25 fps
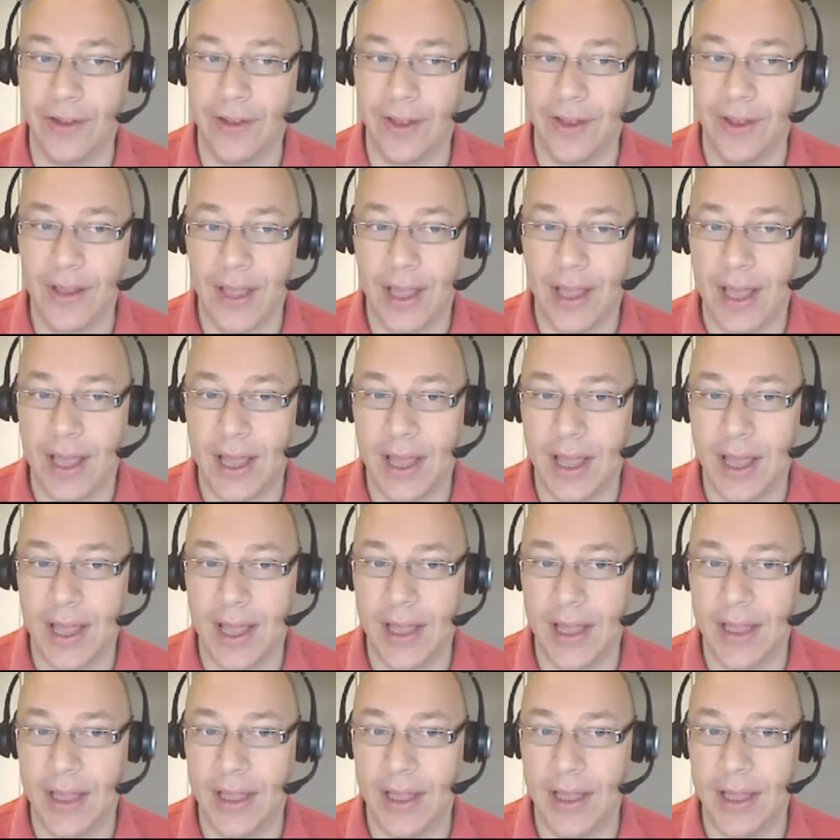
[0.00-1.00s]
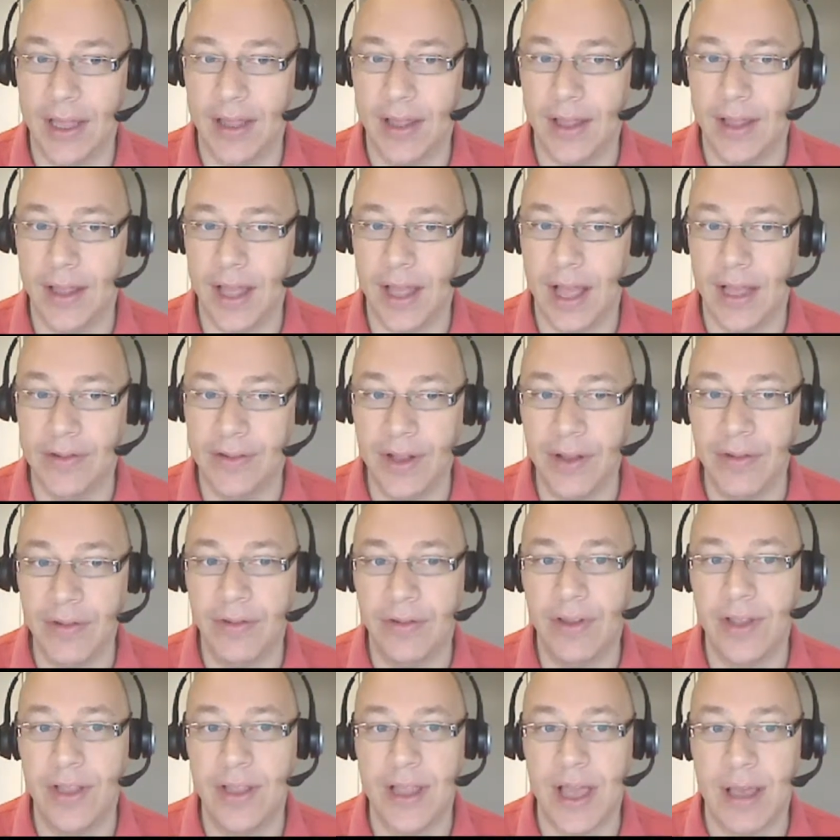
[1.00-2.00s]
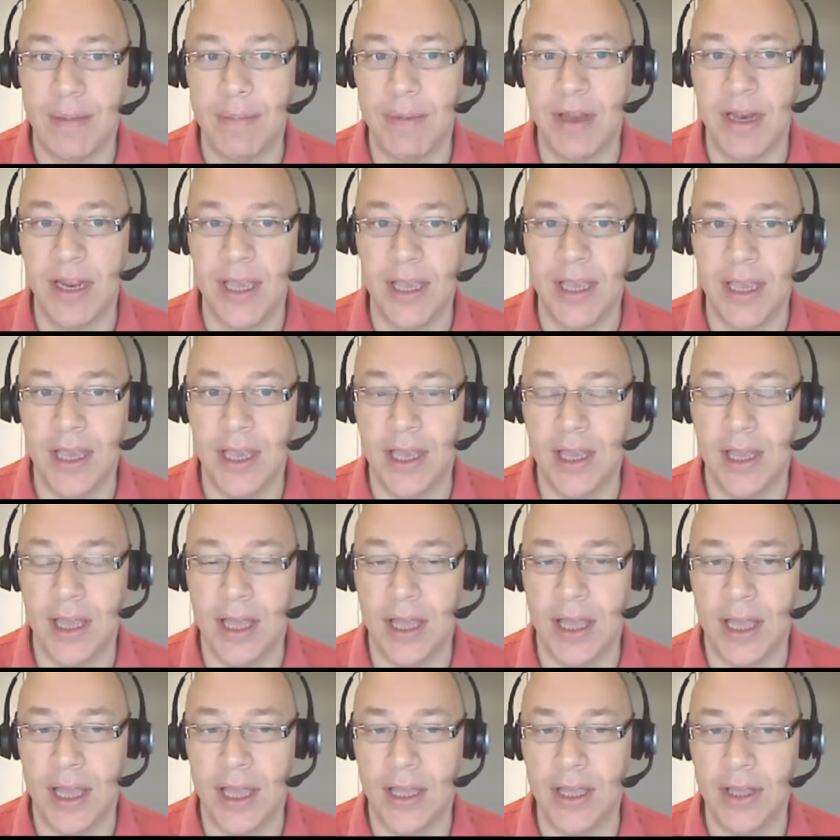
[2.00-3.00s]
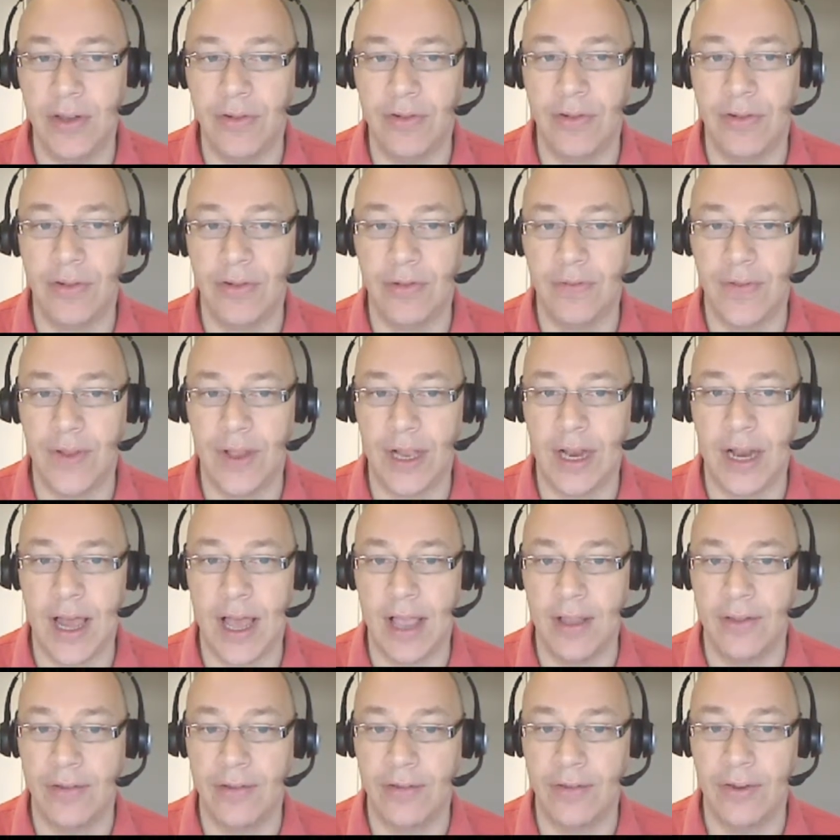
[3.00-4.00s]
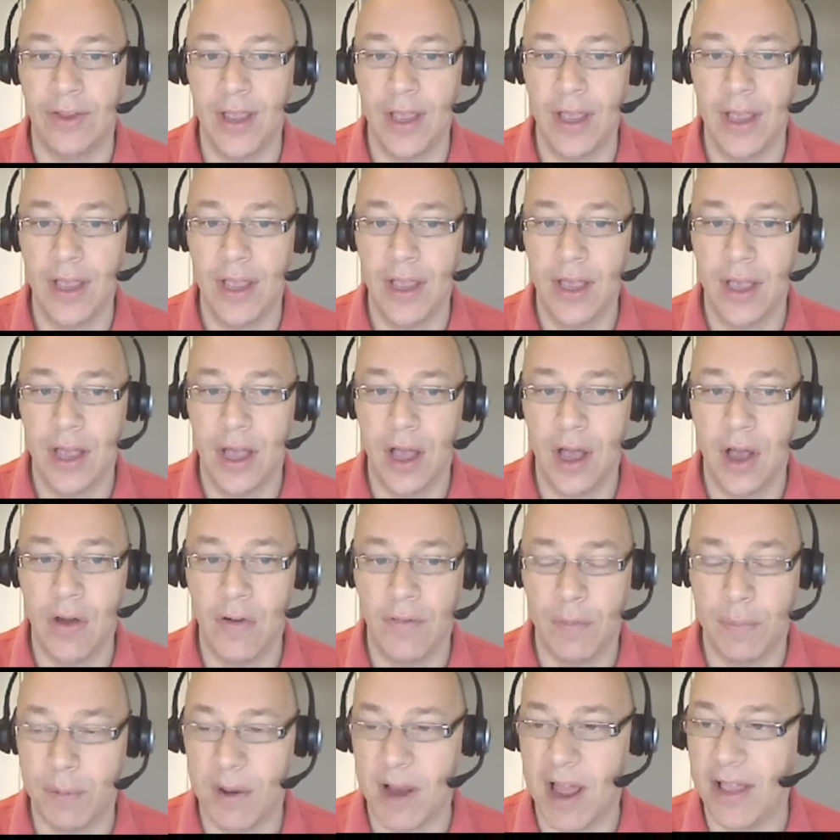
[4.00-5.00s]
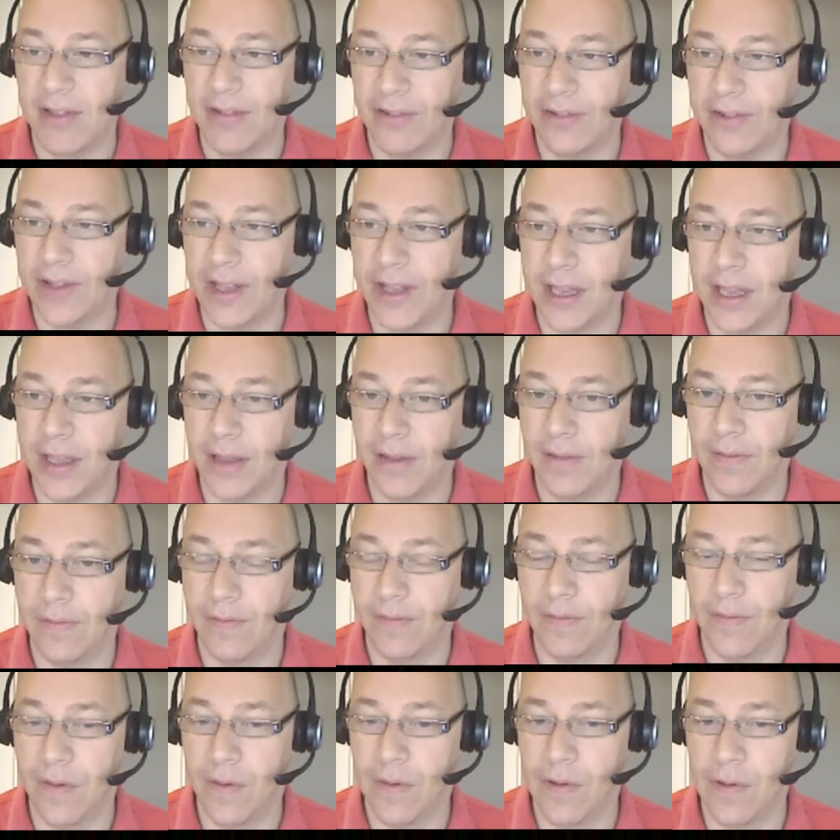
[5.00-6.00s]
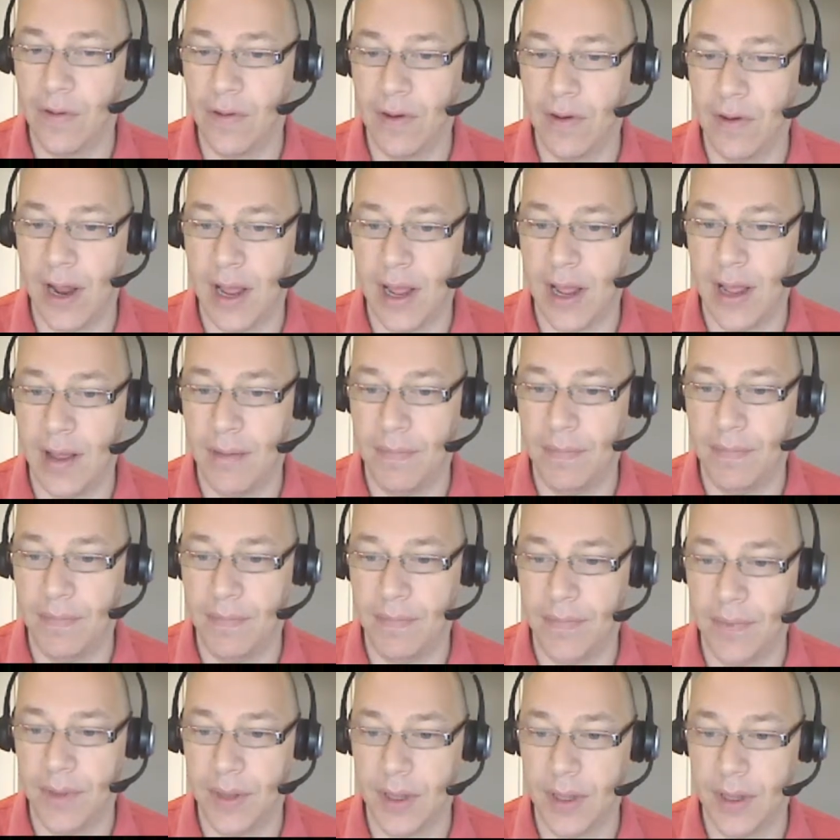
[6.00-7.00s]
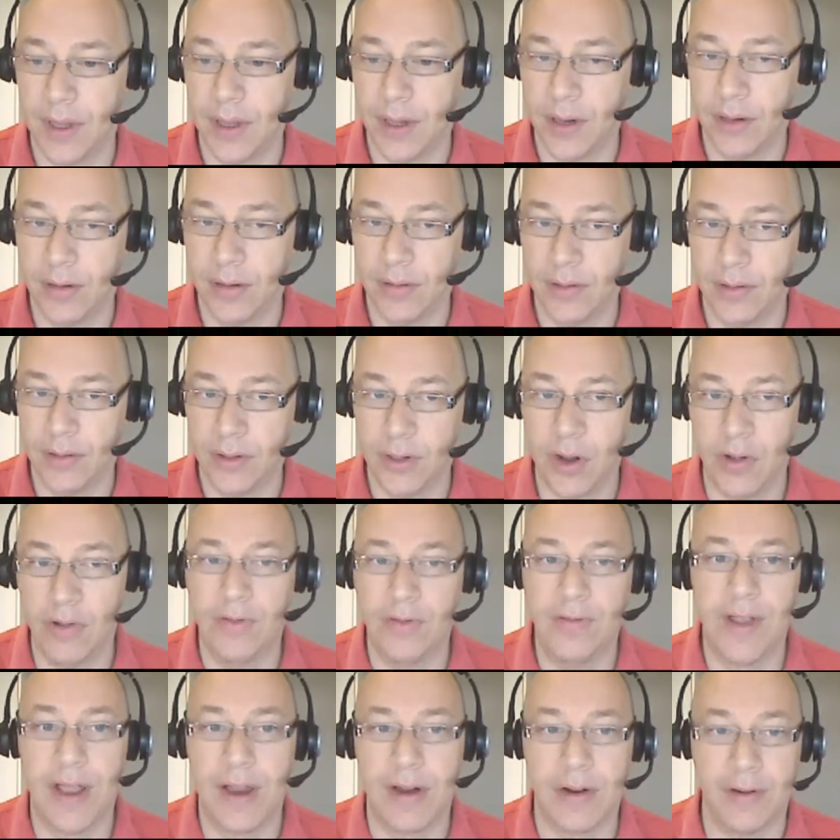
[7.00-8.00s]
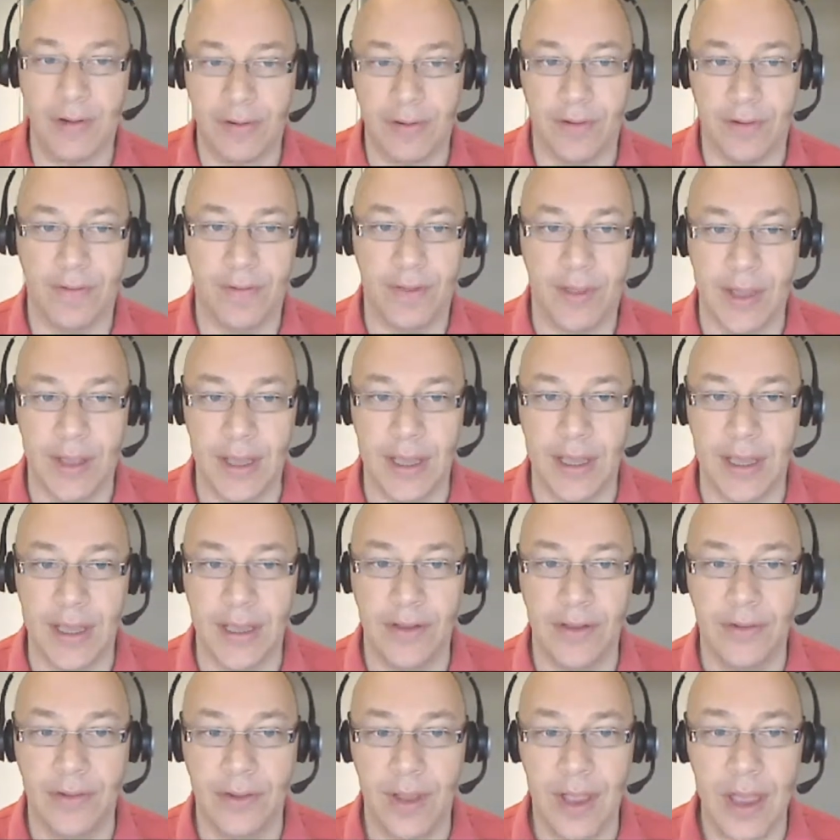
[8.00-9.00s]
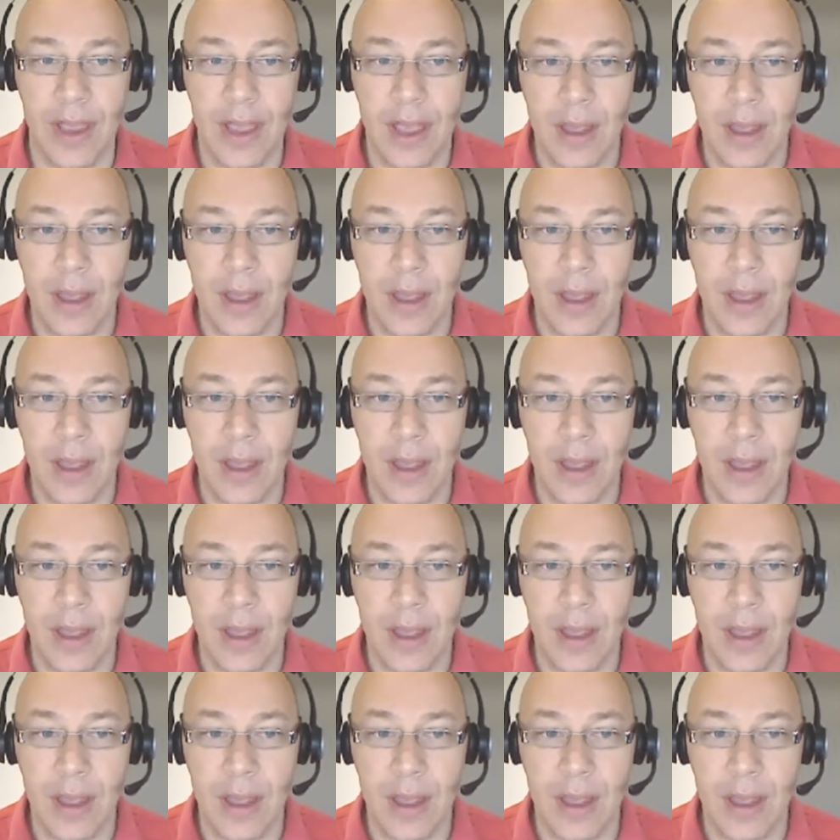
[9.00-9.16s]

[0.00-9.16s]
I don't see that many uses for glass over plastic for non-decorative things.